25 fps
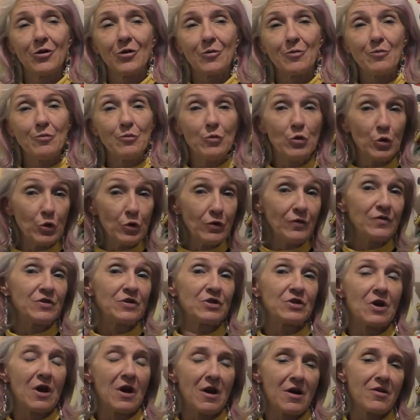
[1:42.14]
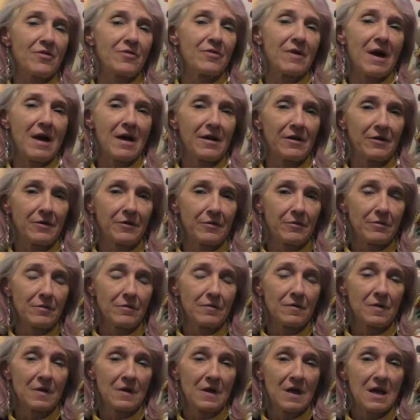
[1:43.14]
moved to Colorado,
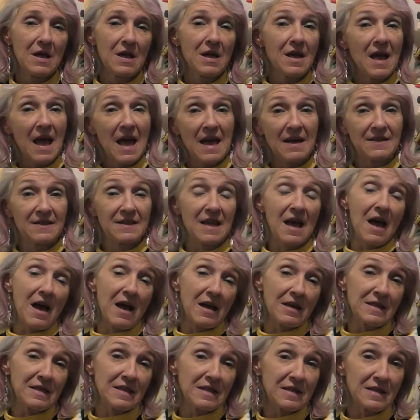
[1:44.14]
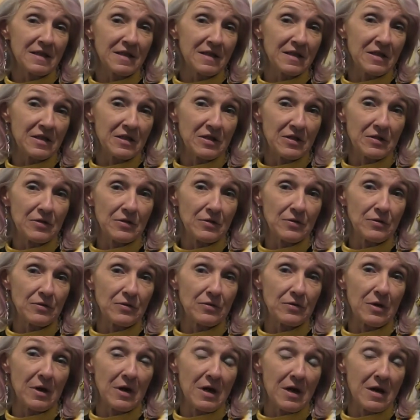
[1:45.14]
has access
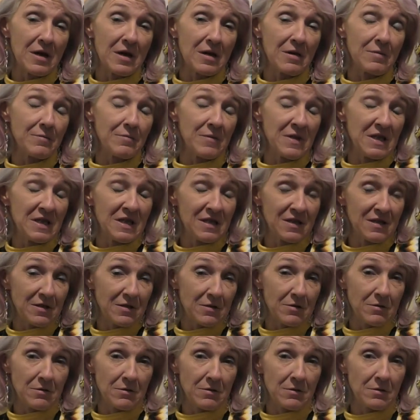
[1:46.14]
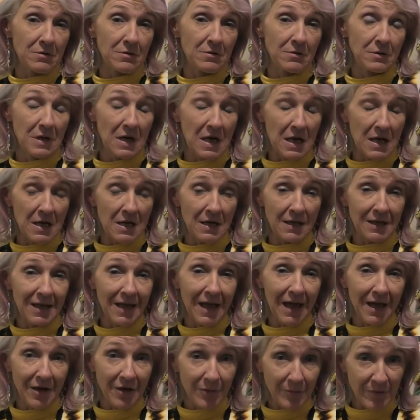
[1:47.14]
to medicinal
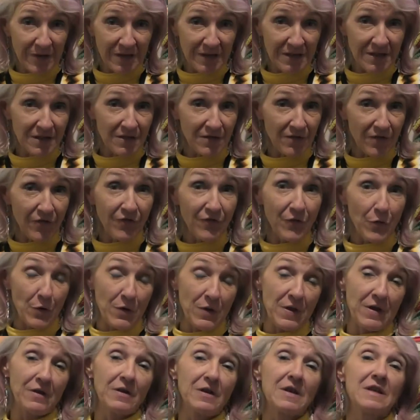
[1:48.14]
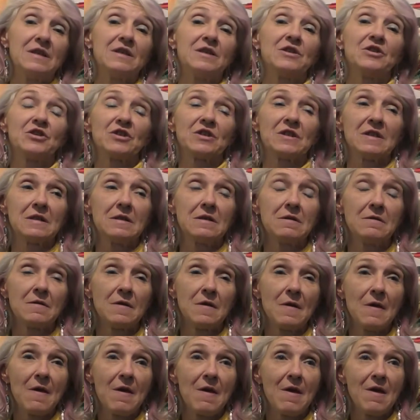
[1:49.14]
cannabis for their condition.
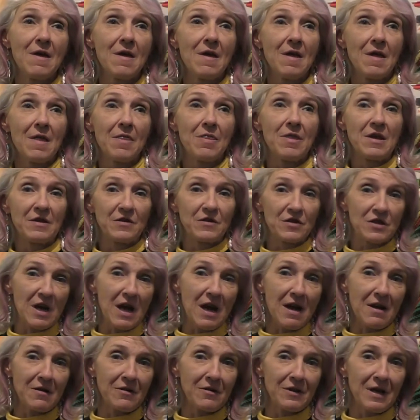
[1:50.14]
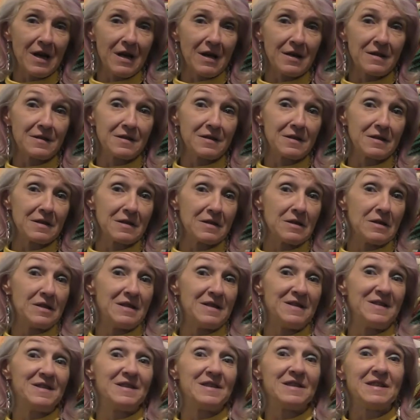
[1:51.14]
The child has
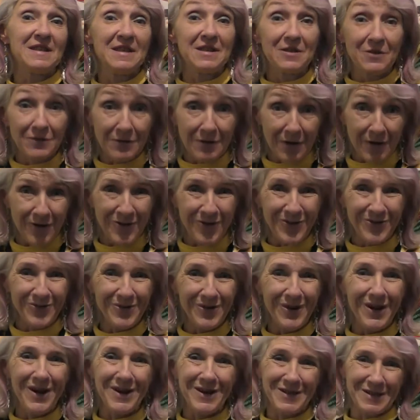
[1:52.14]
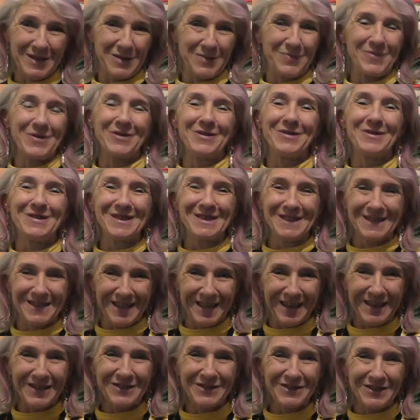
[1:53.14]
0
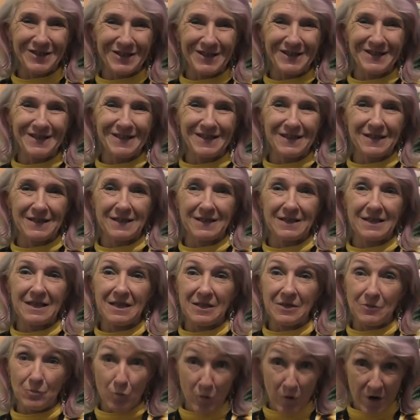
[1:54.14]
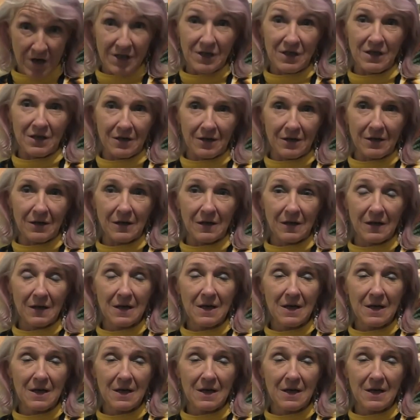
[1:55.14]
hospitalizations in 1 year.